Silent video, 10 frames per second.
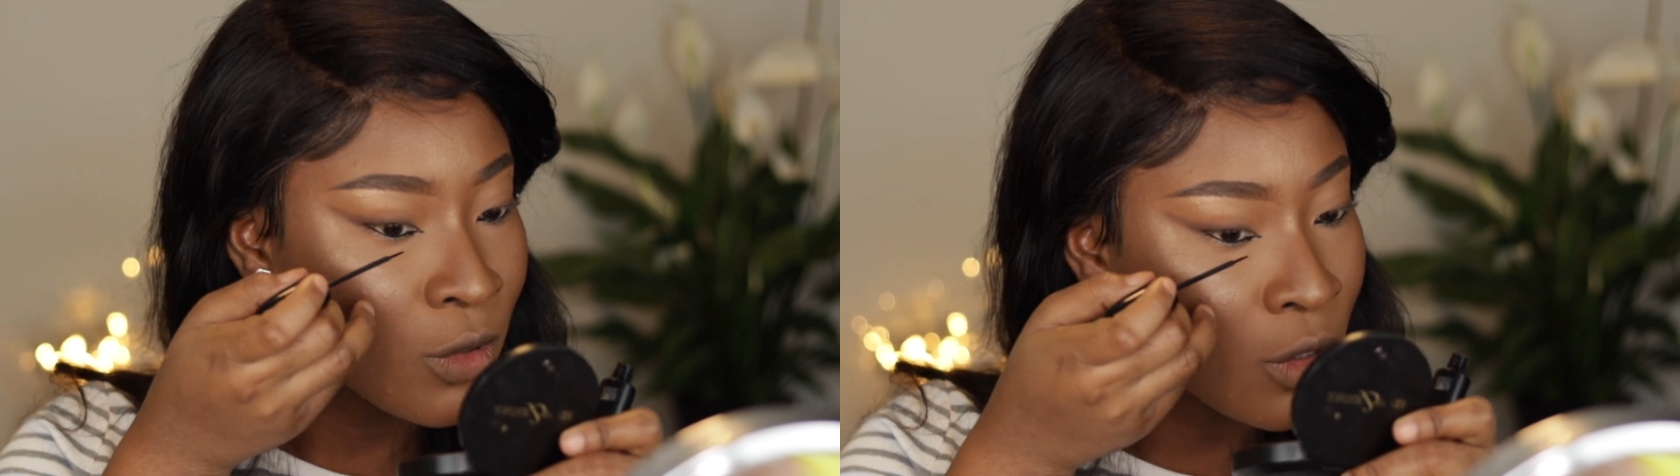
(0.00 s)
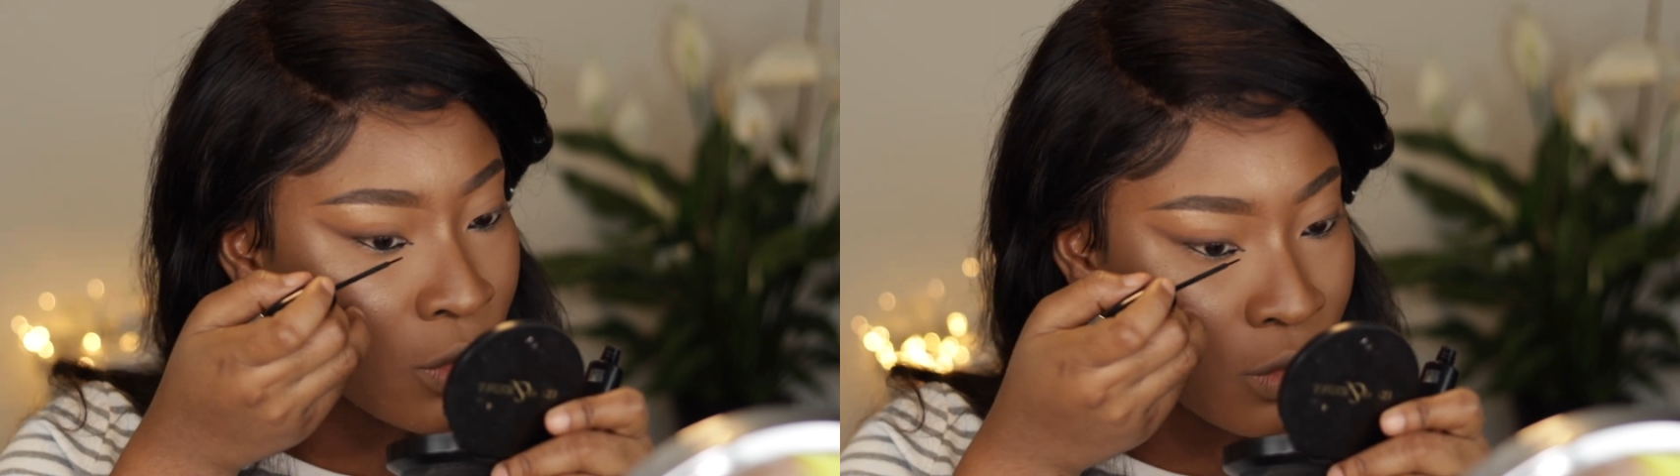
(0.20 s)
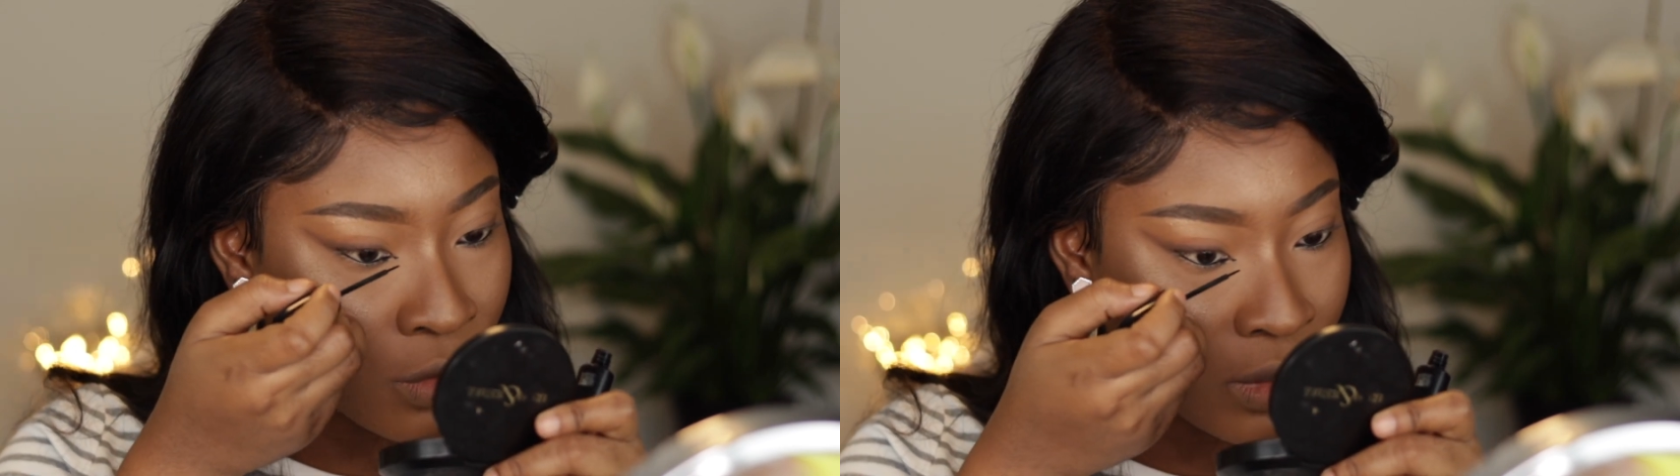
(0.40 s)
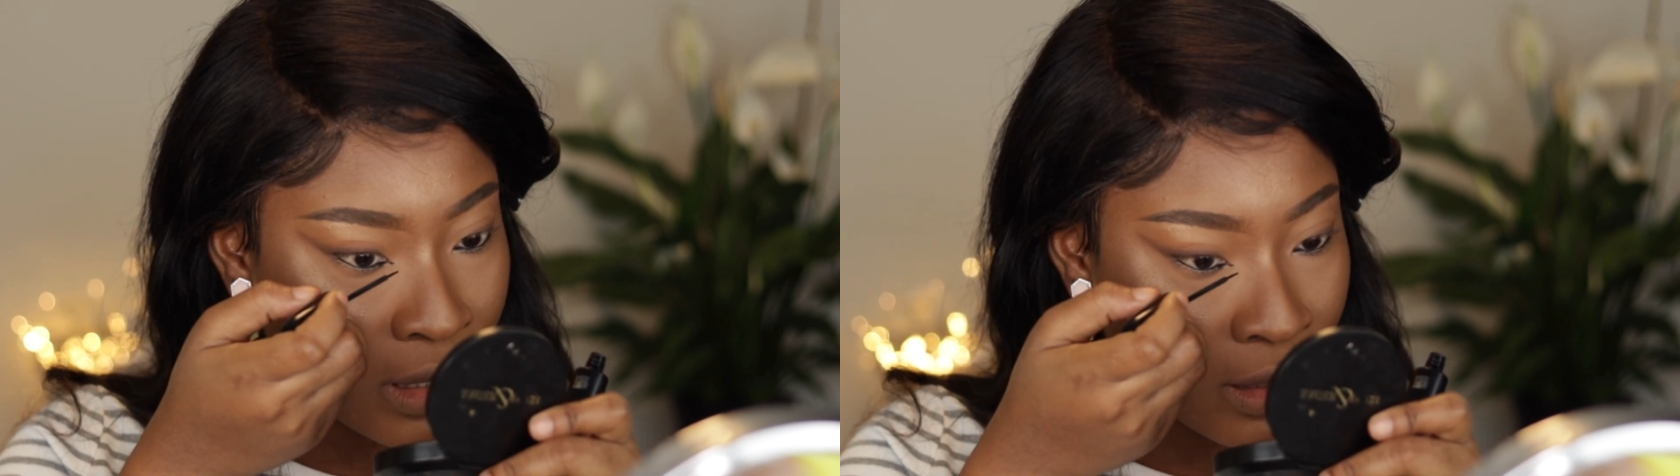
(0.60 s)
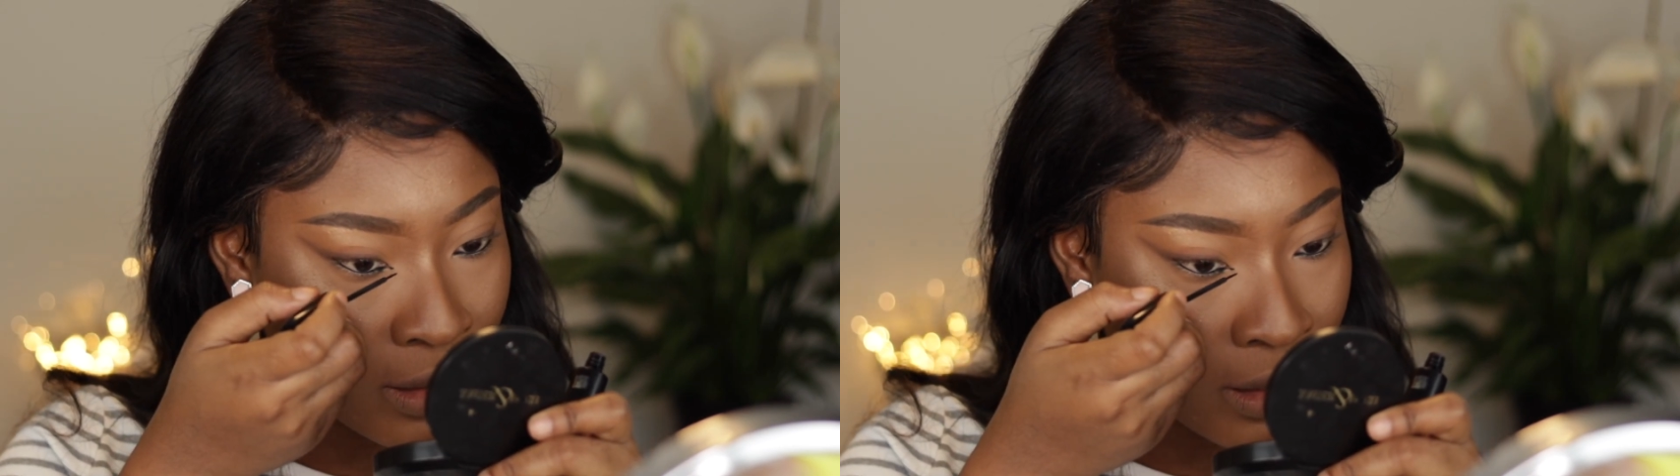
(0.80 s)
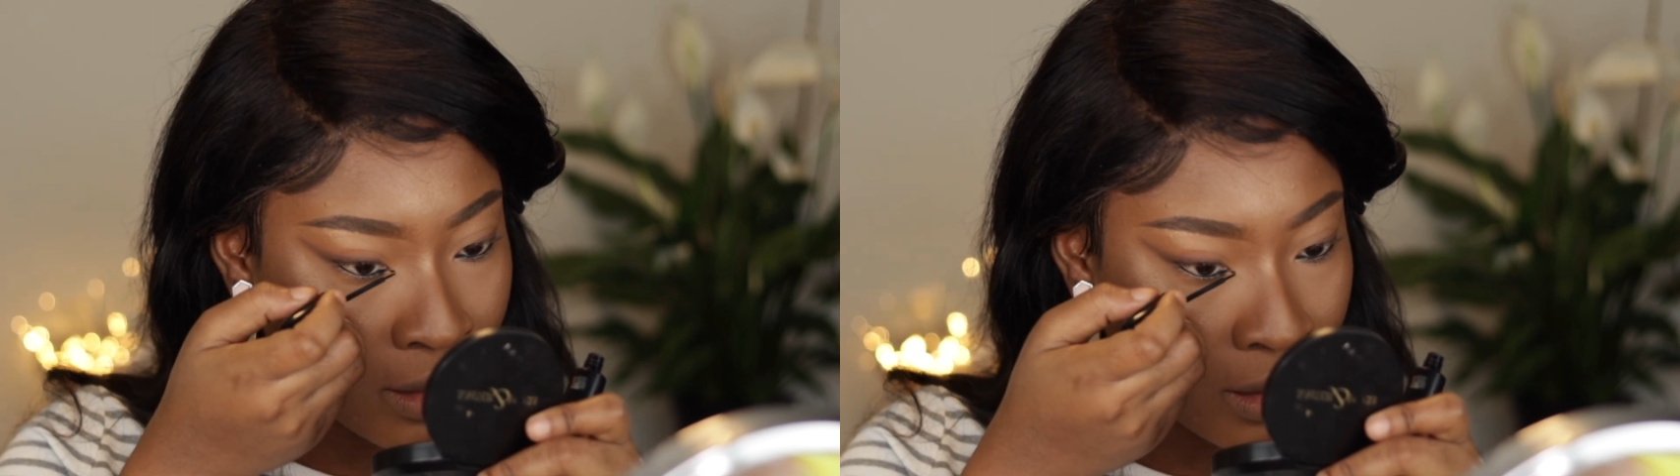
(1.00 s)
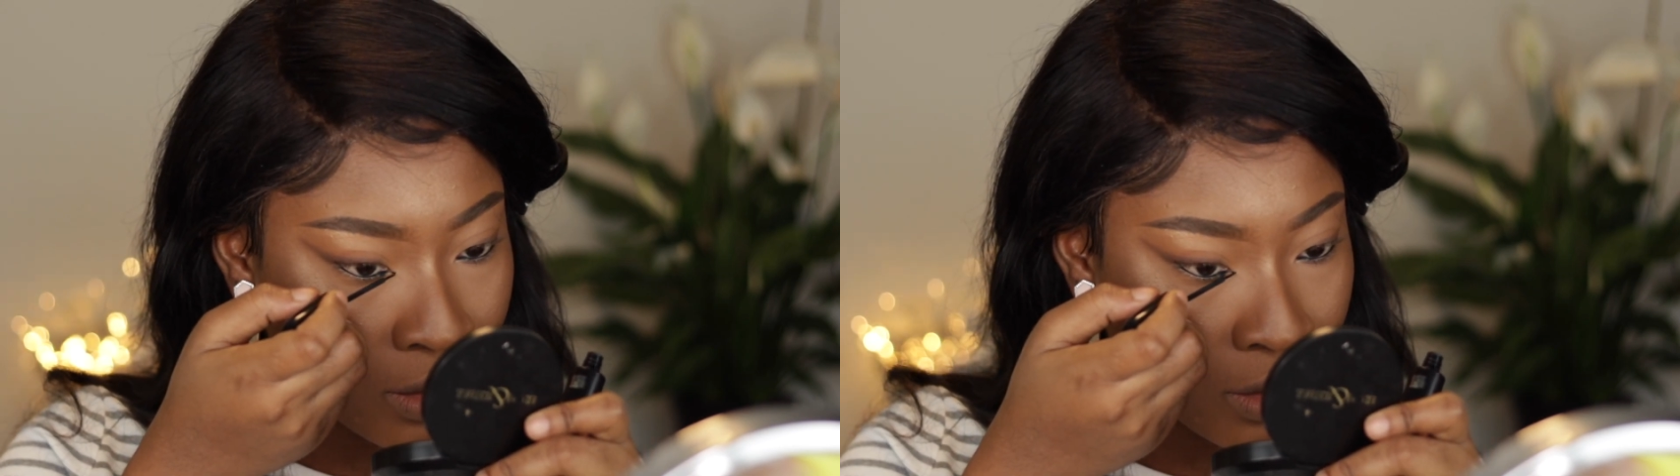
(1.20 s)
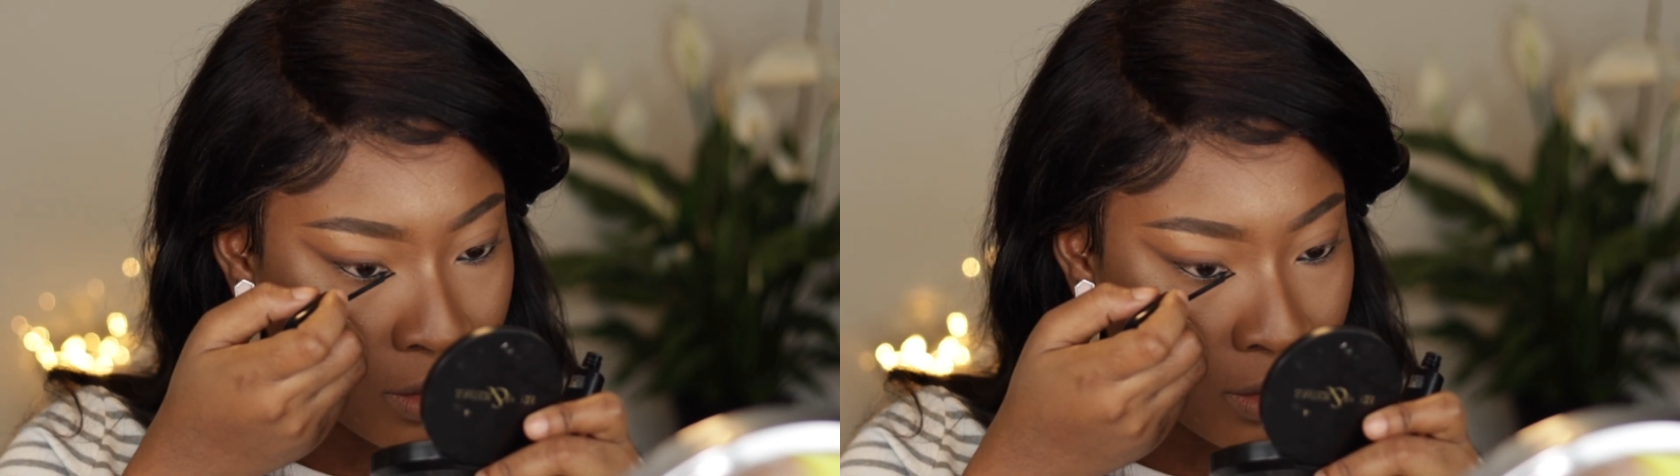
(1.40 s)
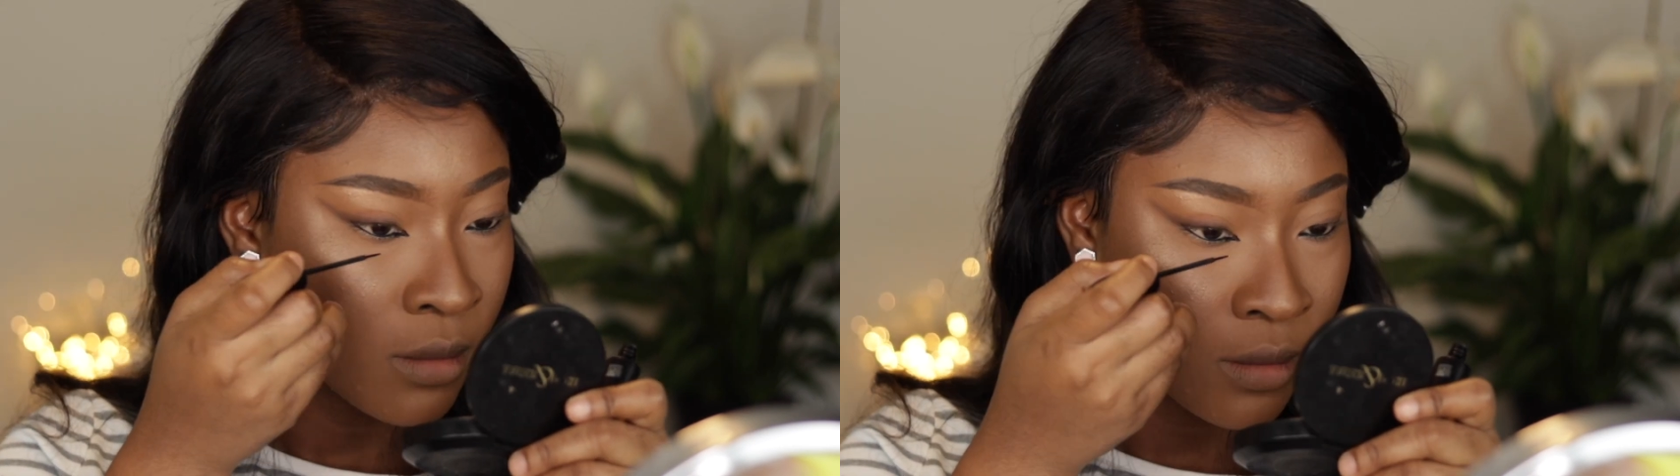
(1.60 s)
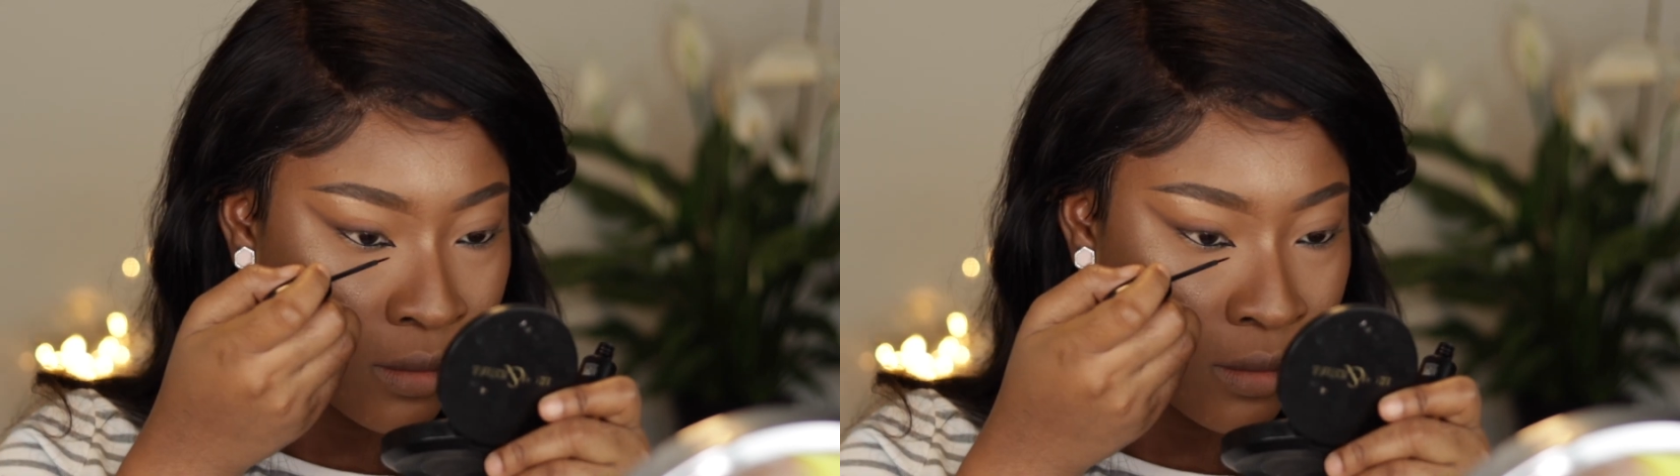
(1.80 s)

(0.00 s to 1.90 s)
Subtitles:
just to see the direction.